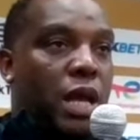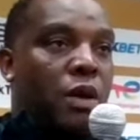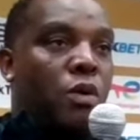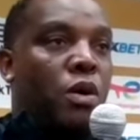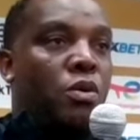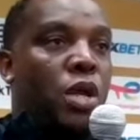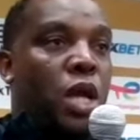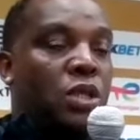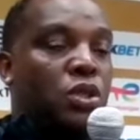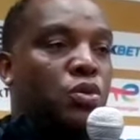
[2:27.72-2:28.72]
how our
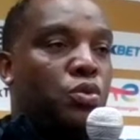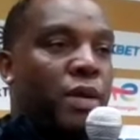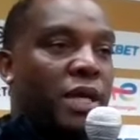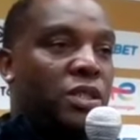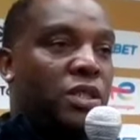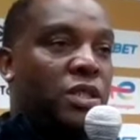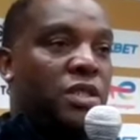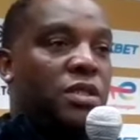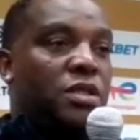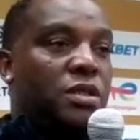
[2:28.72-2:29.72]
last two
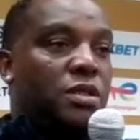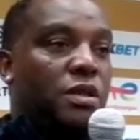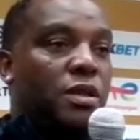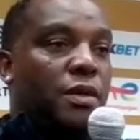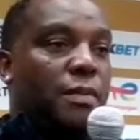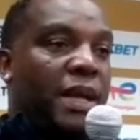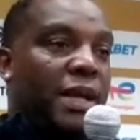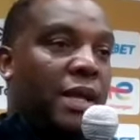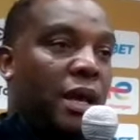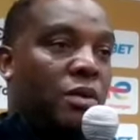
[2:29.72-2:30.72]
matches
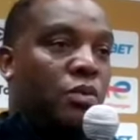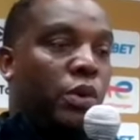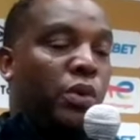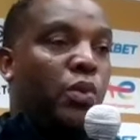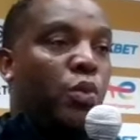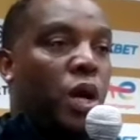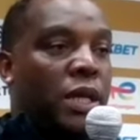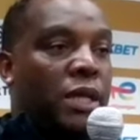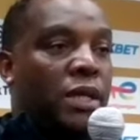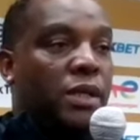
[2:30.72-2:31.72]
panned out where we
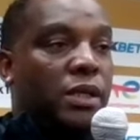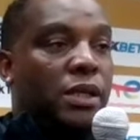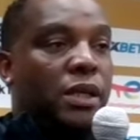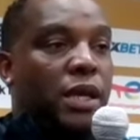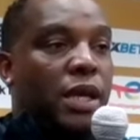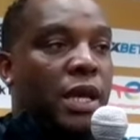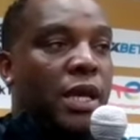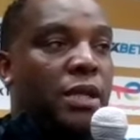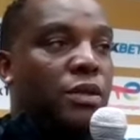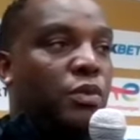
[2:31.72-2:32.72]
won
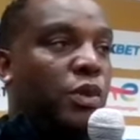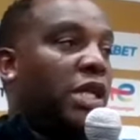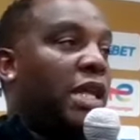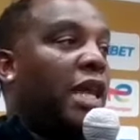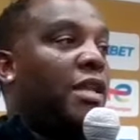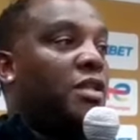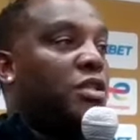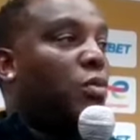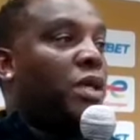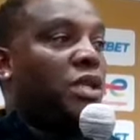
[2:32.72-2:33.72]
and we
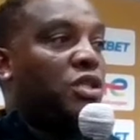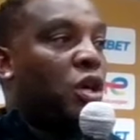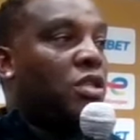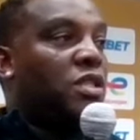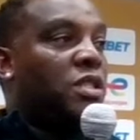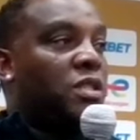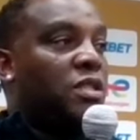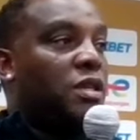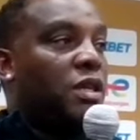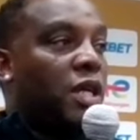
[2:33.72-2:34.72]
created so many
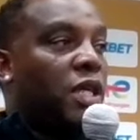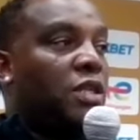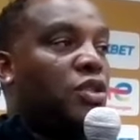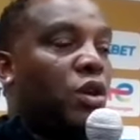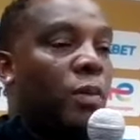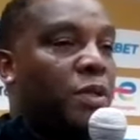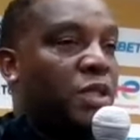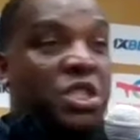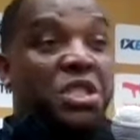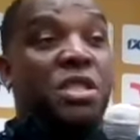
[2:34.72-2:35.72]
chances against
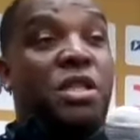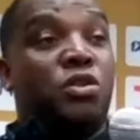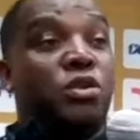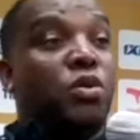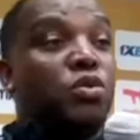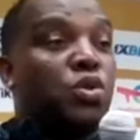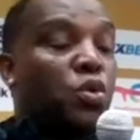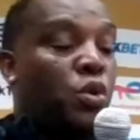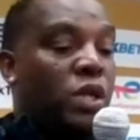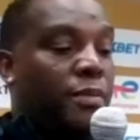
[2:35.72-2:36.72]
opposition and you don't
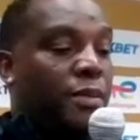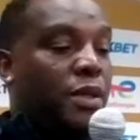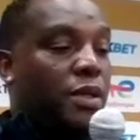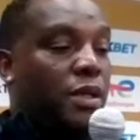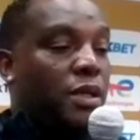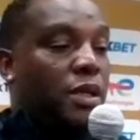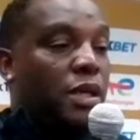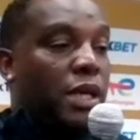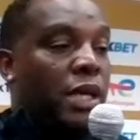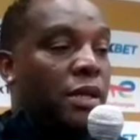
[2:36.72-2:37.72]
score them.
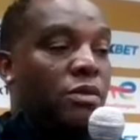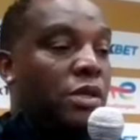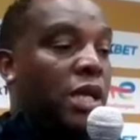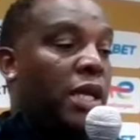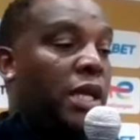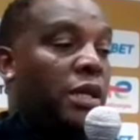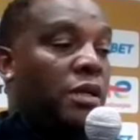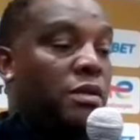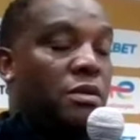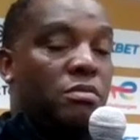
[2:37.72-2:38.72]
And
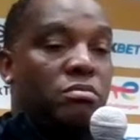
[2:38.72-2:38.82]
today